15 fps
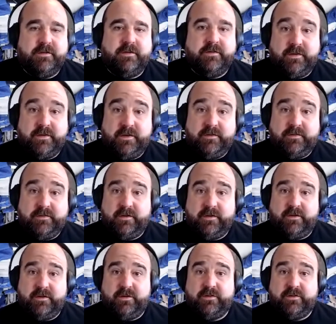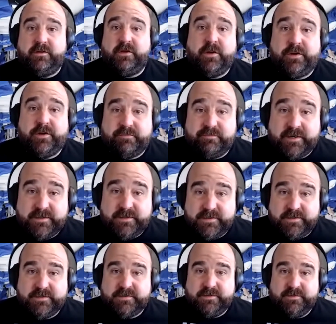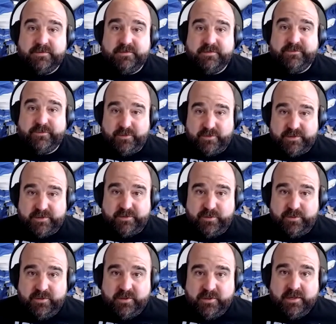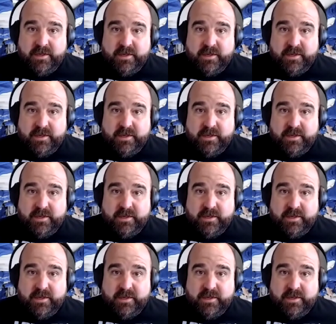disease osteoarthritis, for example.